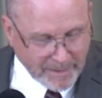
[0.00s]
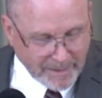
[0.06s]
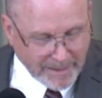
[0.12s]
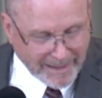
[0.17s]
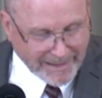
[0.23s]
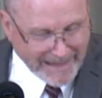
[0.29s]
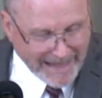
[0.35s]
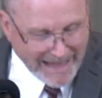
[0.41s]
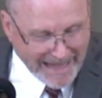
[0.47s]

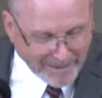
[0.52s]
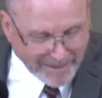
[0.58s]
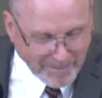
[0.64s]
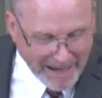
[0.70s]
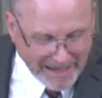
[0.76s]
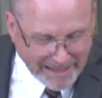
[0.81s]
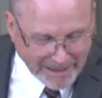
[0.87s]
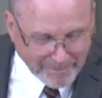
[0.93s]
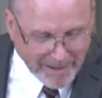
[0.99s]
and hide
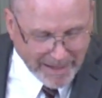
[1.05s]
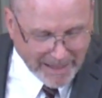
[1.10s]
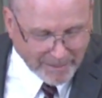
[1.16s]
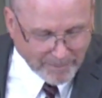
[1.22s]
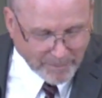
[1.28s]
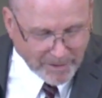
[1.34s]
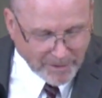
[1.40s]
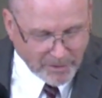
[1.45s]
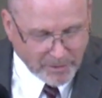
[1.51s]
my
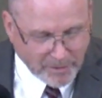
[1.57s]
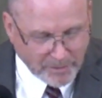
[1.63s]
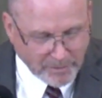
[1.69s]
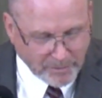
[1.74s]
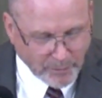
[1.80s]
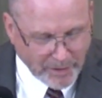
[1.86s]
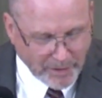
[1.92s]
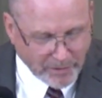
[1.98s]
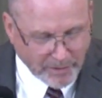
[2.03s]
commandments
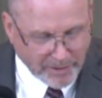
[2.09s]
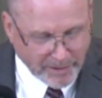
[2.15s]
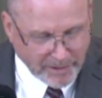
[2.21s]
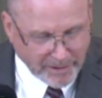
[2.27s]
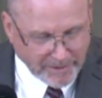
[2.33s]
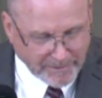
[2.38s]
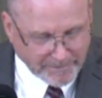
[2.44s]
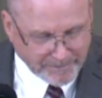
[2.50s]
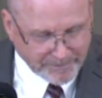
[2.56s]
with
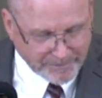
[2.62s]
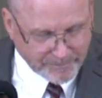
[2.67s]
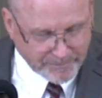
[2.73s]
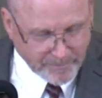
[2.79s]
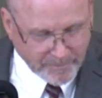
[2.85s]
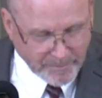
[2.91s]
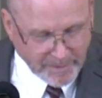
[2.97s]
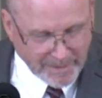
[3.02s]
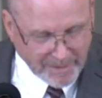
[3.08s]
thee,
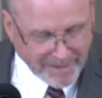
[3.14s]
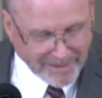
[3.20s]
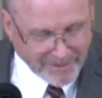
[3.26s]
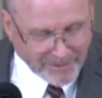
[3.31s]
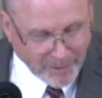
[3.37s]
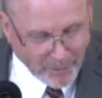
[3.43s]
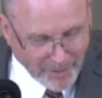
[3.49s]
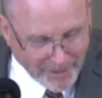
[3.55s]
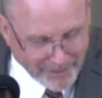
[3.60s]

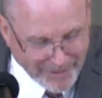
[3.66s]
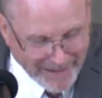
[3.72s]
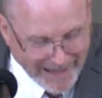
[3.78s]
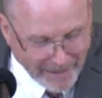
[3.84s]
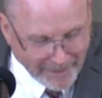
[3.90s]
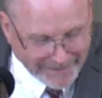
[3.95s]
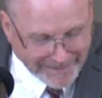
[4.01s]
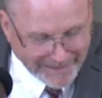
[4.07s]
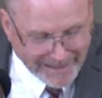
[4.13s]
so that
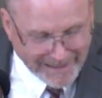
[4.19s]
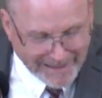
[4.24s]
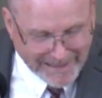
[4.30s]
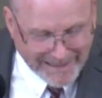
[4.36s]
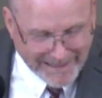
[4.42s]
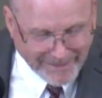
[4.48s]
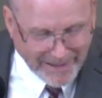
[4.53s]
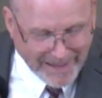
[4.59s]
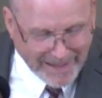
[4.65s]
thou
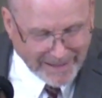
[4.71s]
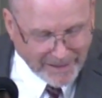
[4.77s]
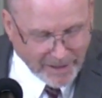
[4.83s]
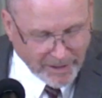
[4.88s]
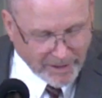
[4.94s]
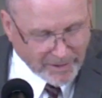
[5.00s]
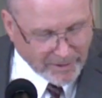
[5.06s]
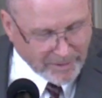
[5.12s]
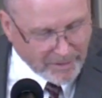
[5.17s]
incline thine
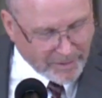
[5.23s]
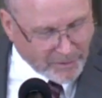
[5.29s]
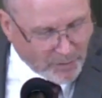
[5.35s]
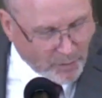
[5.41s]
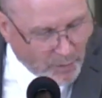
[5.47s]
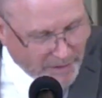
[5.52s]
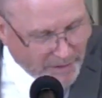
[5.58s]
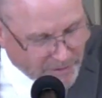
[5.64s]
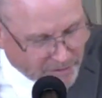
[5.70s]
ear unto
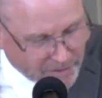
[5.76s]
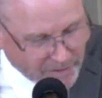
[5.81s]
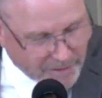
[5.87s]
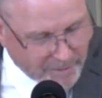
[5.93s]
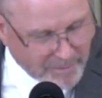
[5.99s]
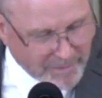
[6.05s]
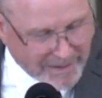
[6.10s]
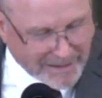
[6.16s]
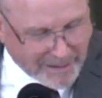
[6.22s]

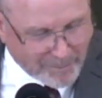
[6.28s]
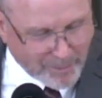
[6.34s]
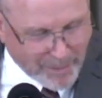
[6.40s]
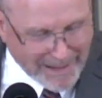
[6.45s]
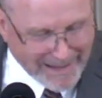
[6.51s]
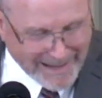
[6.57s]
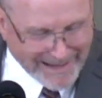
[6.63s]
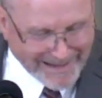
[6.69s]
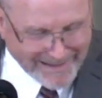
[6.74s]
wisdom and
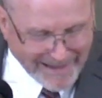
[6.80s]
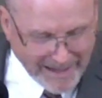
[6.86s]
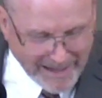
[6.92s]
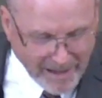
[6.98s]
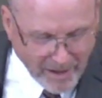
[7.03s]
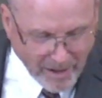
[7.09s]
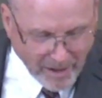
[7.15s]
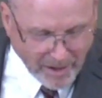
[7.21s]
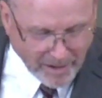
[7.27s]
apply thy
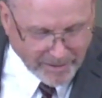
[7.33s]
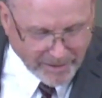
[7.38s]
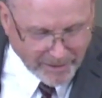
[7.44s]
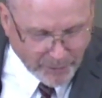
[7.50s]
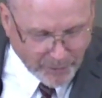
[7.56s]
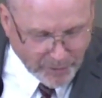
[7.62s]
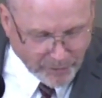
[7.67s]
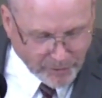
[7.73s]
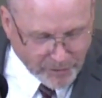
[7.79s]
heart
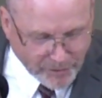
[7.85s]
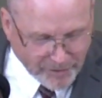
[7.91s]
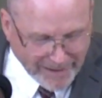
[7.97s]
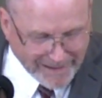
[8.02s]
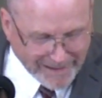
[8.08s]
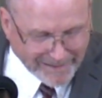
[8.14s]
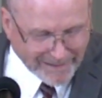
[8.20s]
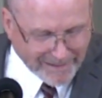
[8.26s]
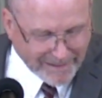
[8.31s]
unto
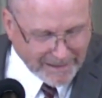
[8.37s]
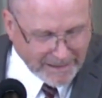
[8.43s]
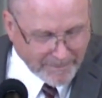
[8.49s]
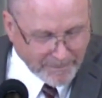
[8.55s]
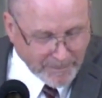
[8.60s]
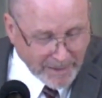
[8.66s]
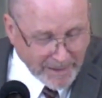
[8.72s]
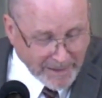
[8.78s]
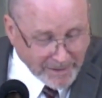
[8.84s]
understanding.
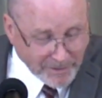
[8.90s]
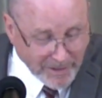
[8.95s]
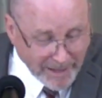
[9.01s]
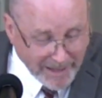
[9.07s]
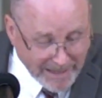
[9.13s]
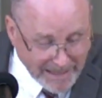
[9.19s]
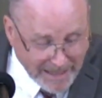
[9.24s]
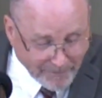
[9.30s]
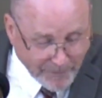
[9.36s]

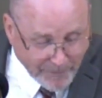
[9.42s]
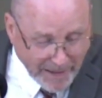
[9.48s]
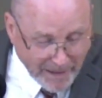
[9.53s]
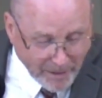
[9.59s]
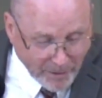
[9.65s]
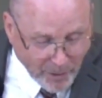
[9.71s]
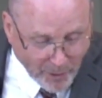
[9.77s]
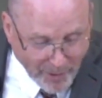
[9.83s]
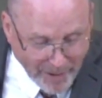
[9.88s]
Yea, if thou
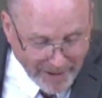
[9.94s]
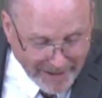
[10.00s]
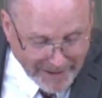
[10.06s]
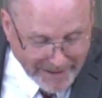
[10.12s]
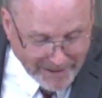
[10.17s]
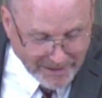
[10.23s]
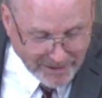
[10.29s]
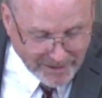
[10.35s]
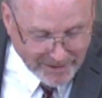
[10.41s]

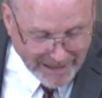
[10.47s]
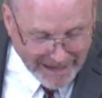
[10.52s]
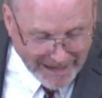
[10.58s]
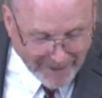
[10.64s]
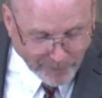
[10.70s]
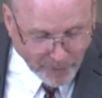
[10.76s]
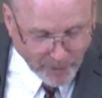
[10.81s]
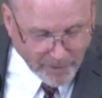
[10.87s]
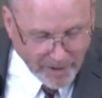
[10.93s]
criest
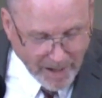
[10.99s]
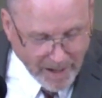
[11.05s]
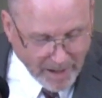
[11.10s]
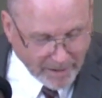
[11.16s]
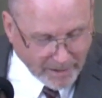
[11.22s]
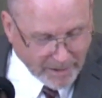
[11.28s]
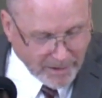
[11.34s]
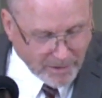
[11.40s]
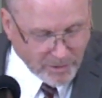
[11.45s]
after
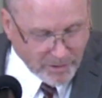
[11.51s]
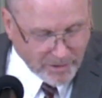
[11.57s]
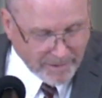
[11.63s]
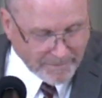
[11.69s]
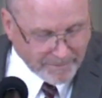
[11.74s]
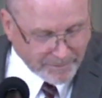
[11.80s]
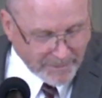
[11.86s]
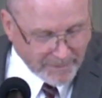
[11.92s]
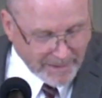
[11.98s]
knowledge
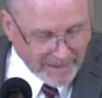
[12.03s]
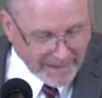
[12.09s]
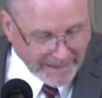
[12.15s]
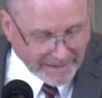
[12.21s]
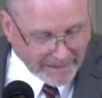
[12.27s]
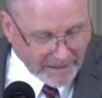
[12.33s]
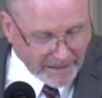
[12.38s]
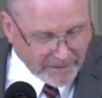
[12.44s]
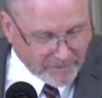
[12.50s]

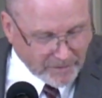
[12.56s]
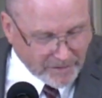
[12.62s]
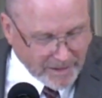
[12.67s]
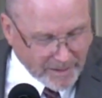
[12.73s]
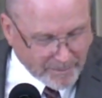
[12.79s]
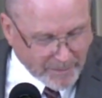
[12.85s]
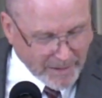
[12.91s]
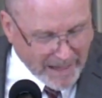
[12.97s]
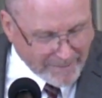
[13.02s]
and lifted
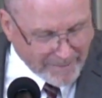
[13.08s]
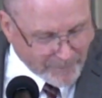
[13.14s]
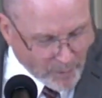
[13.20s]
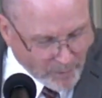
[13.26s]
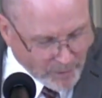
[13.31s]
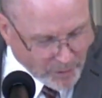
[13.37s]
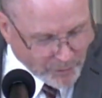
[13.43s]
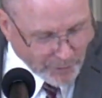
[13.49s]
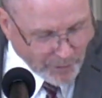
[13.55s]
up thy
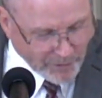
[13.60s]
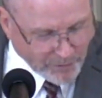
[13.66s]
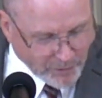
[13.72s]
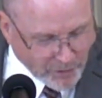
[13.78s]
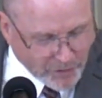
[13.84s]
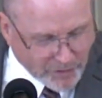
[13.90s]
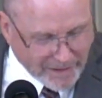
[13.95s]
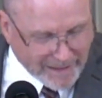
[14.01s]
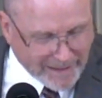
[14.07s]
voice for
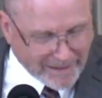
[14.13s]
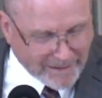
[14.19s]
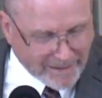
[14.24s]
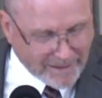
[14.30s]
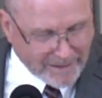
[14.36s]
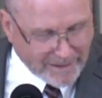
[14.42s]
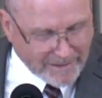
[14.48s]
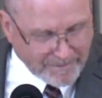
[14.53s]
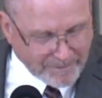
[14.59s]

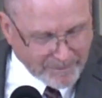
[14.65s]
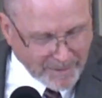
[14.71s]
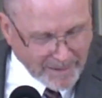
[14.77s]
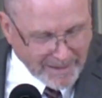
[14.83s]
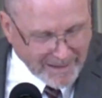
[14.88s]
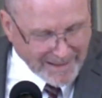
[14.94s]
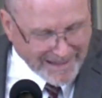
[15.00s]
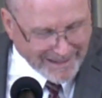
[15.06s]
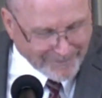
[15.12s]
understanding,
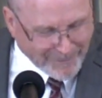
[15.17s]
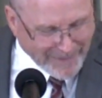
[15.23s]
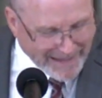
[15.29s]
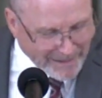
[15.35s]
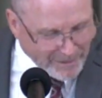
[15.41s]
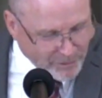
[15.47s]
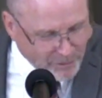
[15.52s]
if thou